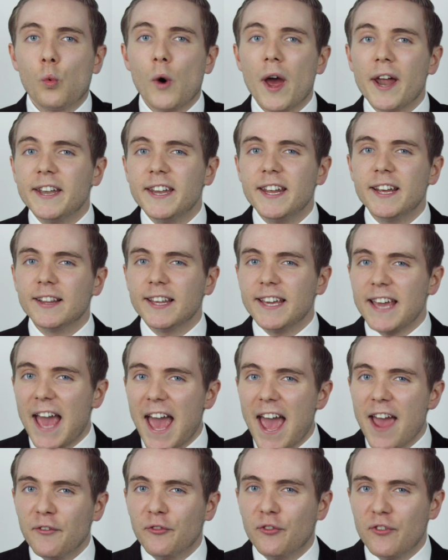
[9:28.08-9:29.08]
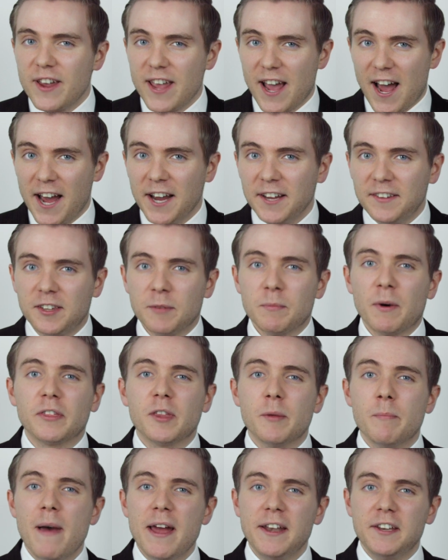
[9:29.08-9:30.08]
where nearly every item
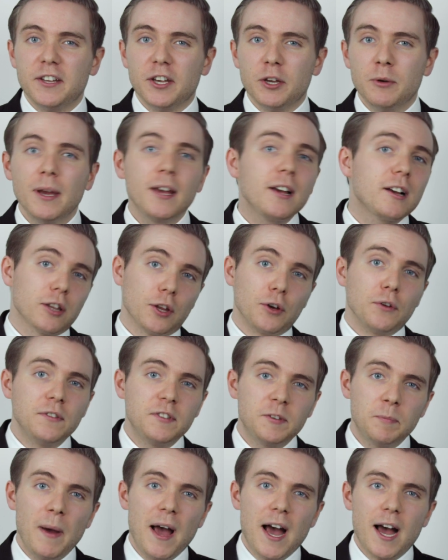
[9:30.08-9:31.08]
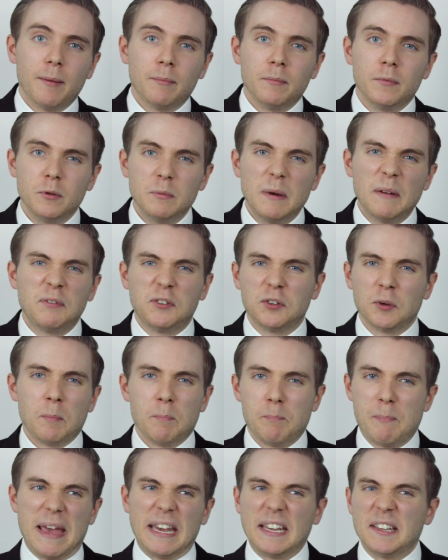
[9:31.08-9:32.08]
on the menu includes spam, with
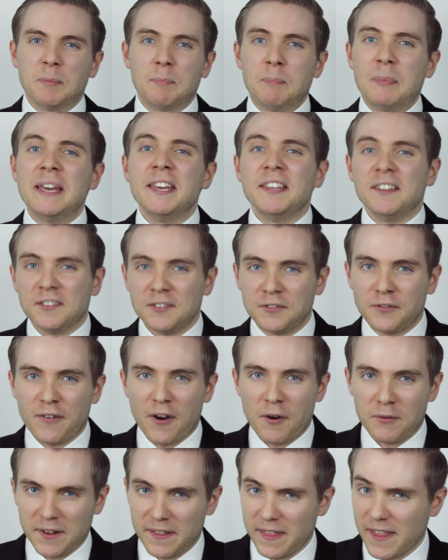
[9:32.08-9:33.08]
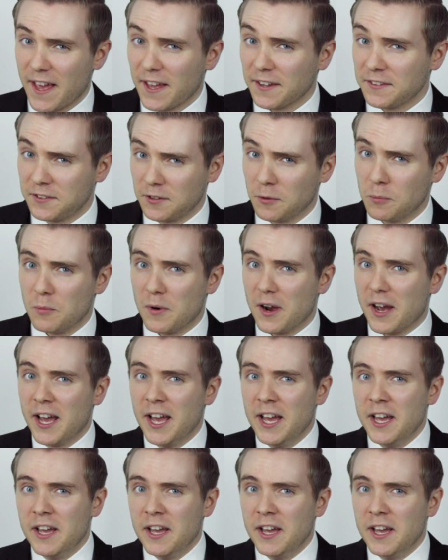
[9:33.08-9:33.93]
some baked beans thrown in there somewhere.